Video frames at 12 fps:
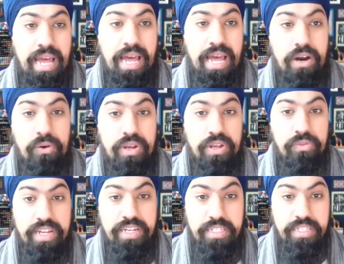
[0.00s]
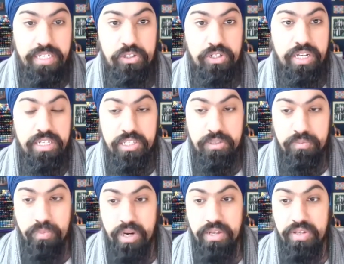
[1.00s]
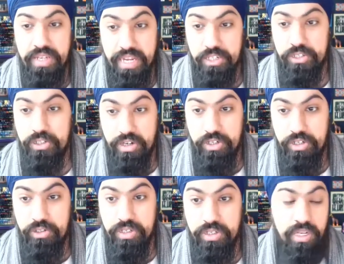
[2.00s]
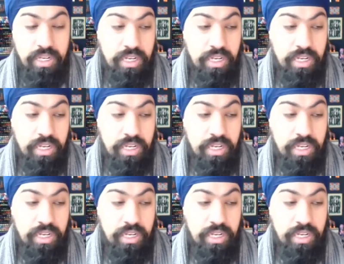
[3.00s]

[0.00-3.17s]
how can they teach and inspire the next generation?